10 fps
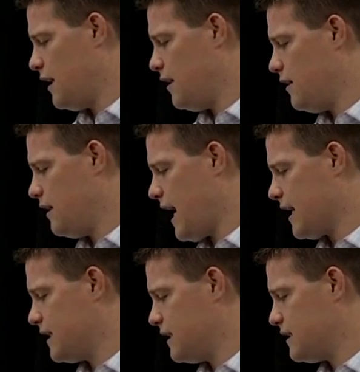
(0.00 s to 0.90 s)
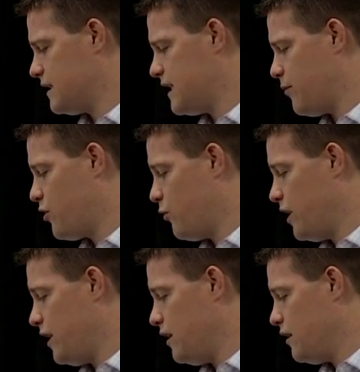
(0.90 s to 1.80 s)
access. And step
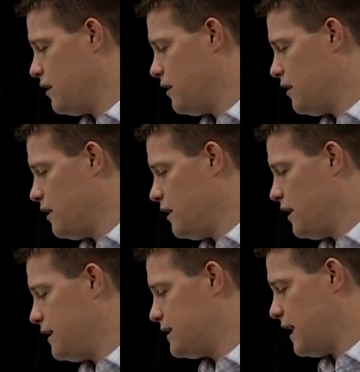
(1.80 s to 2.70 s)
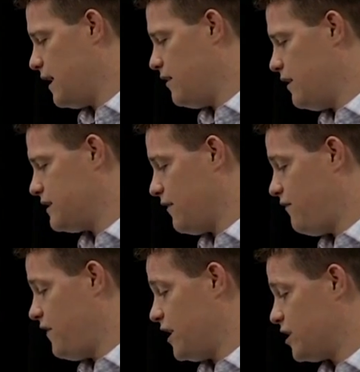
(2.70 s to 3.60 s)
3, it
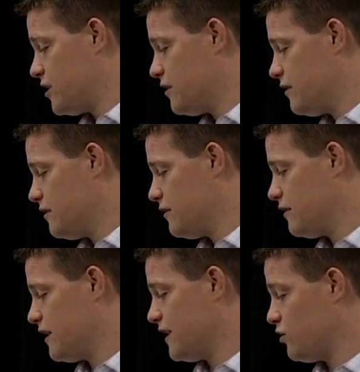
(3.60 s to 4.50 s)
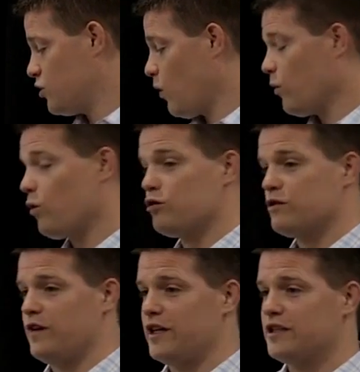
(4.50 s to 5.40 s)
said finish. Okay, so just one word
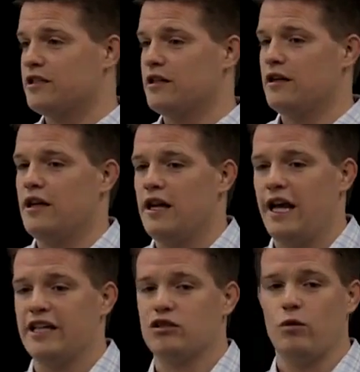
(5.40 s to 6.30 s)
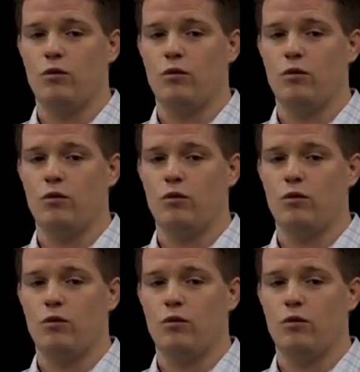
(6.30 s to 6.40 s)
was finish. And